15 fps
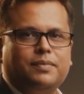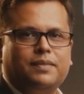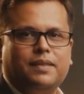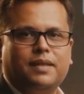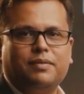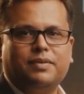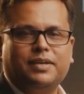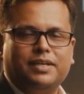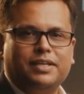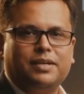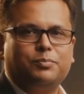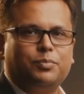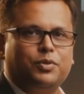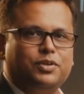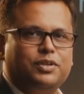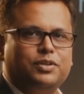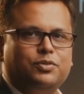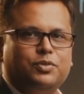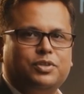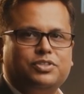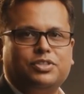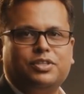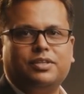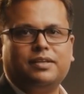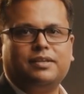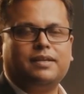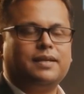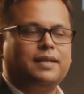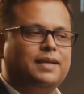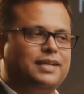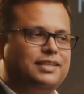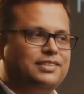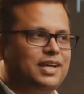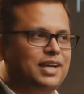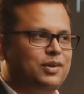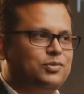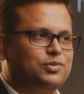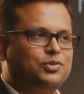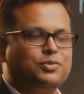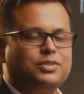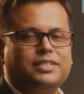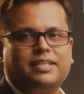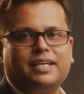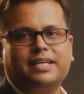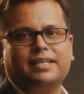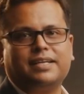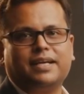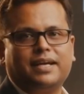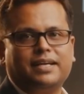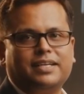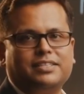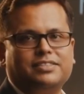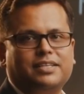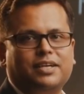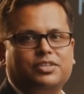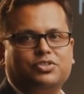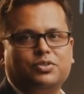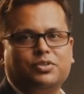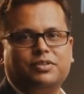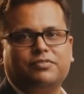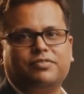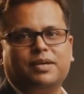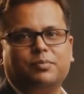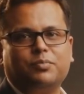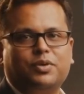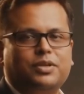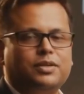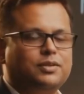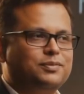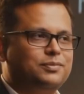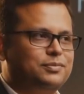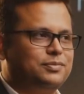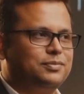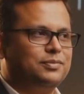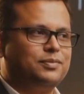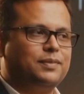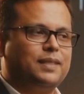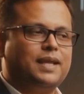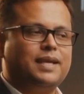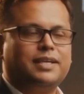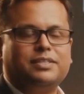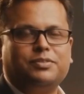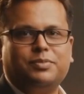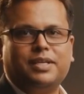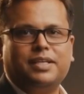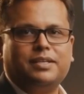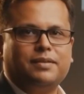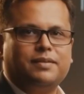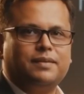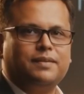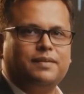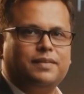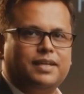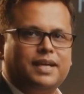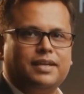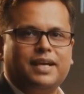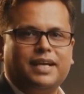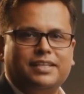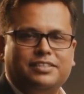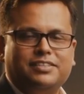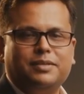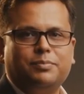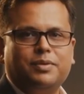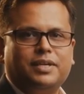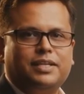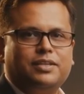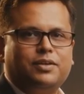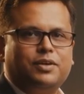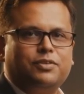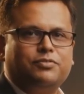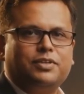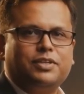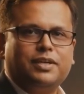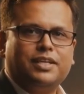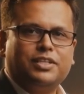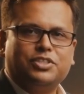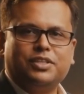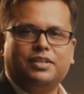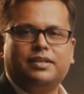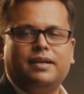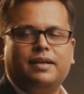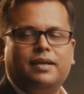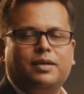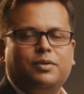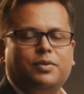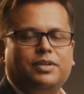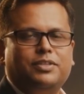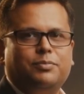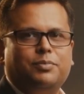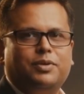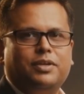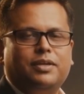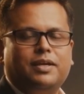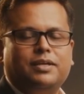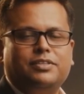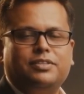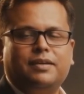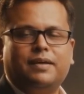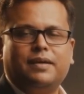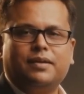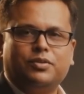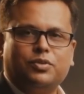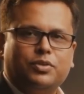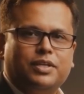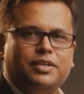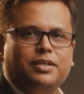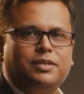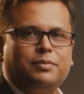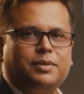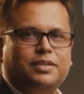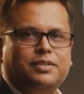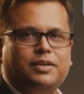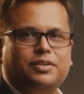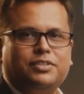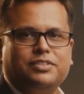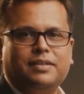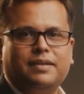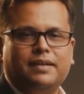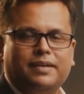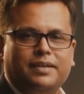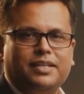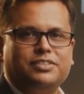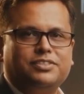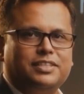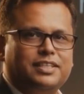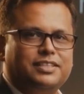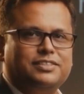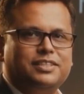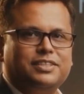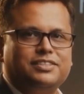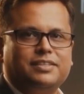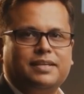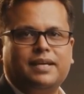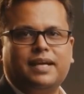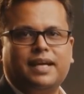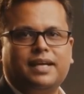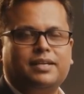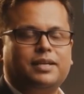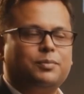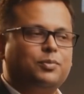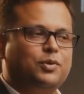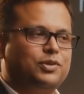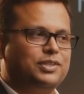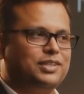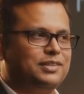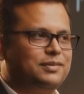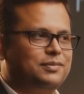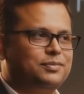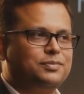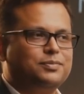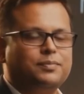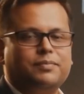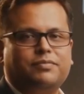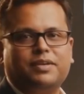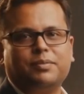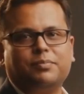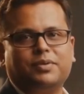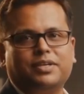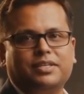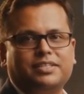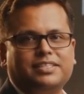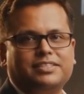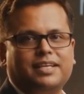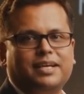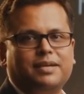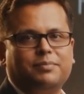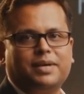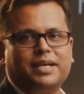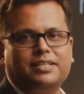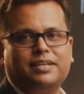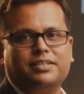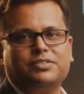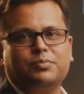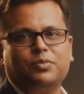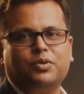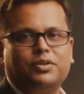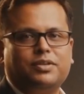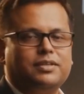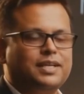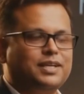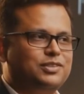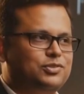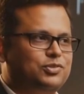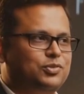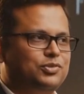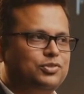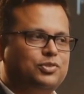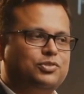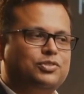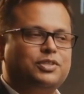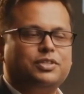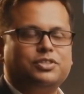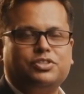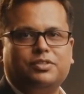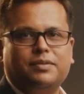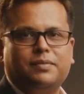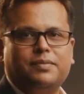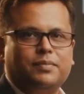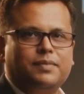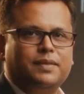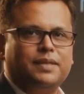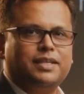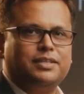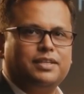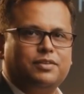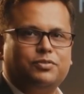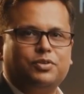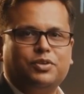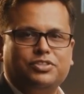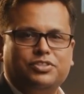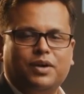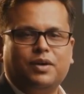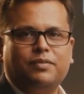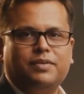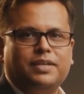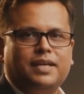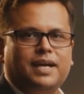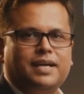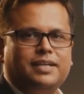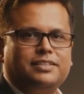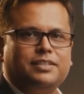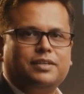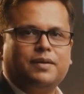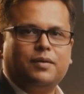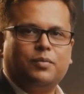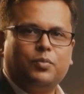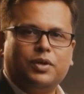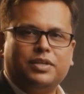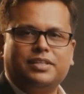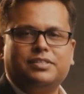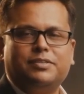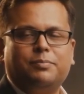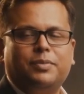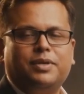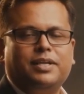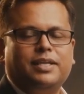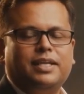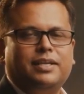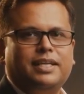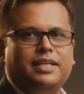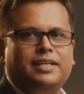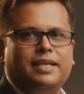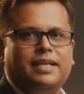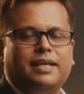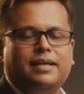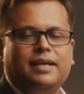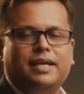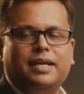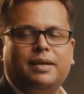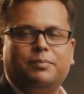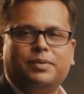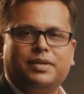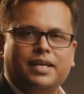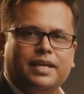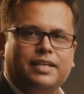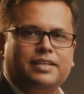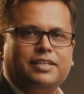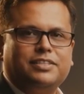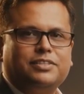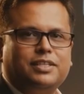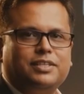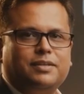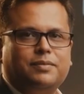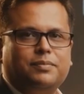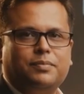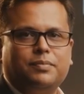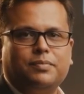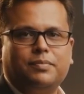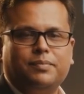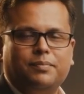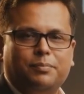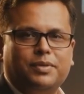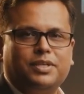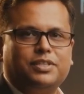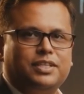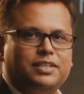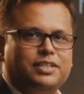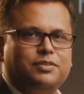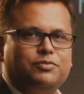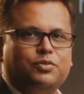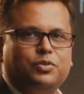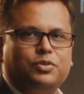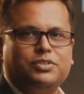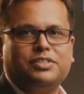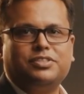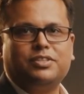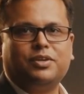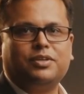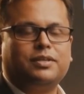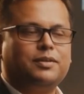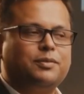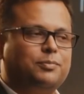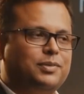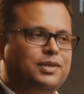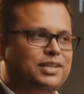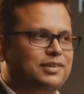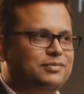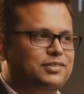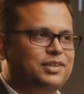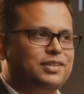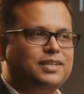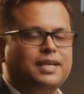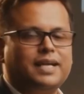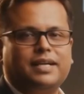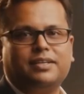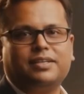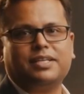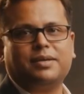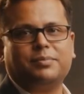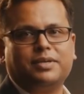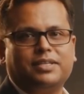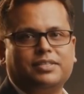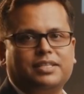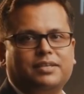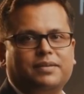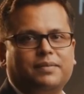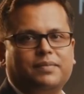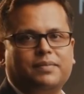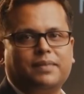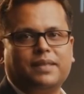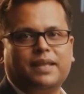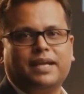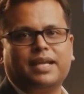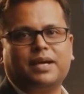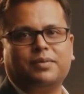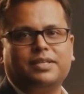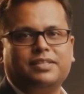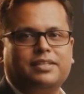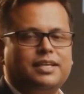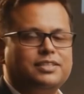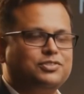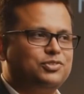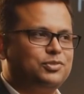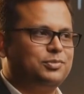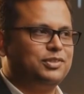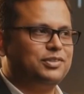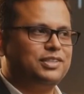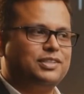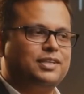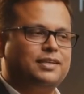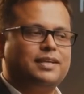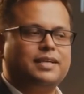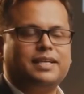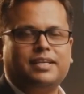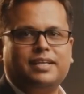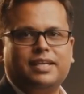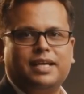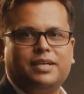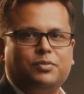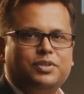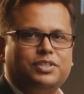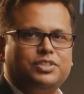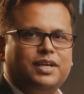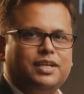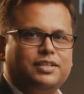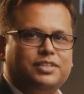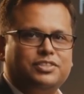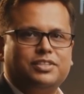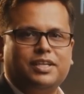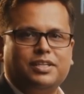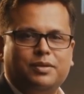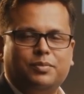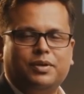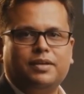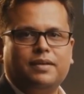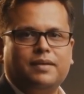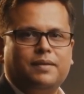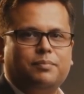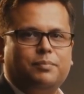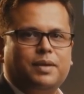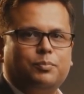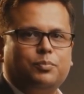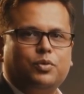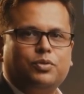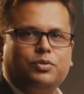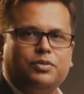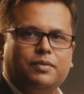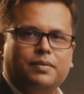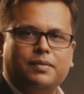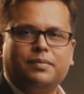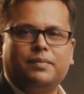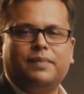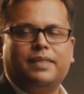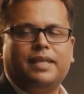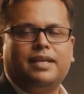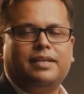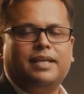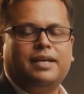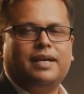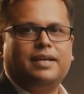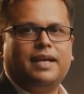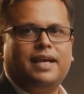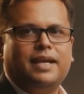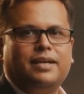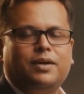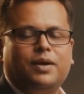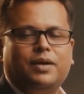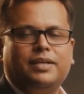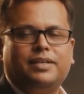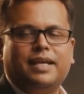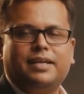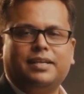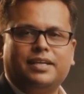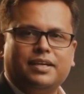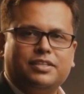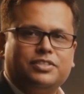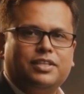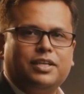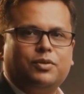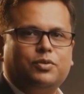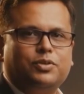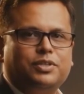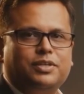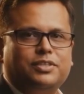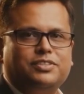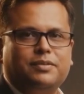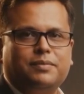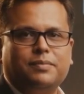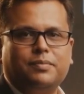A very important question is how you design a REST assured framework. I explain that I separate configuration, request builders, utility methods, test cases, and reporting. Framework design matters more than tool usage. Interviewers often ask what is BDD in API testing. BDD focuses on behavior and readability, allowing tests to be written in a language understandable by both technical and non-technical stakeholders.